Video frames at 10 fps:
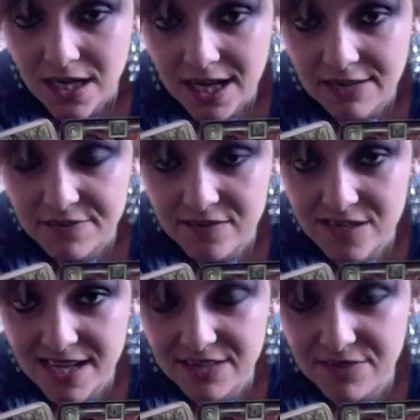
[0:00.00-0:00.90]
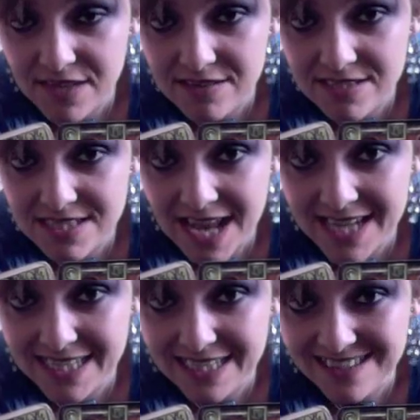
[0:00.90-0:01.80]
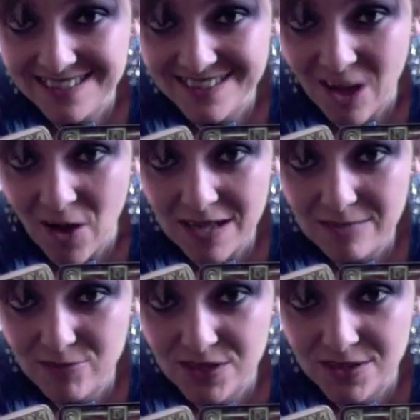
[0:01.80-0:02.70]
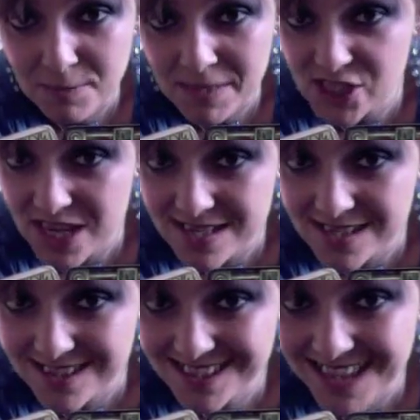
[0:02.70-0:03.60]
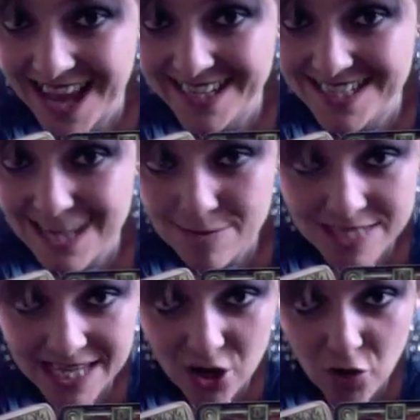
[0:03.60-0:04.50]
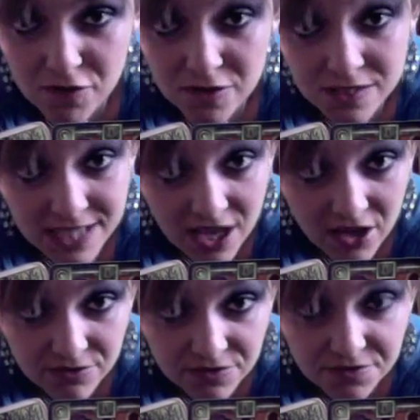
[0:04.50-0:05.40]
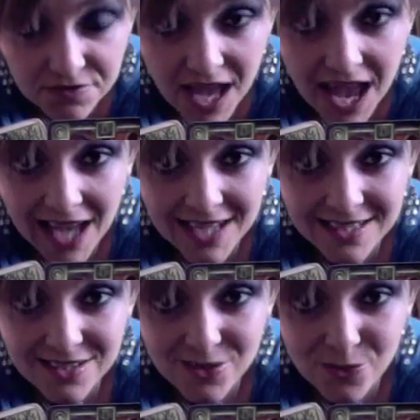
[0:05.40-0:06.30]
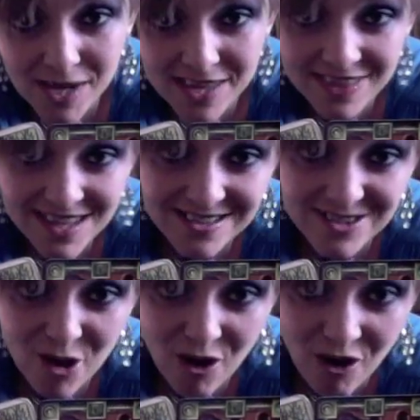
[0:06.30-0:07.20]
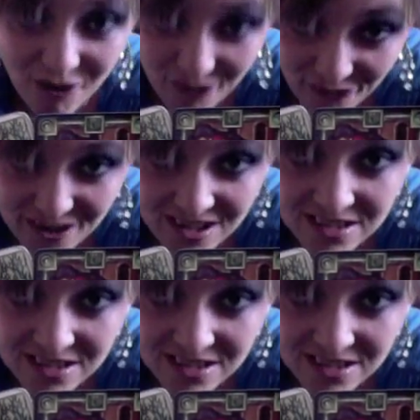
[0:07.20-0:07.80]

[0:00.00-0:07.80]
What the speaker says: It feels like if there is any time just to be gentle and accepting of yourself and the way things are,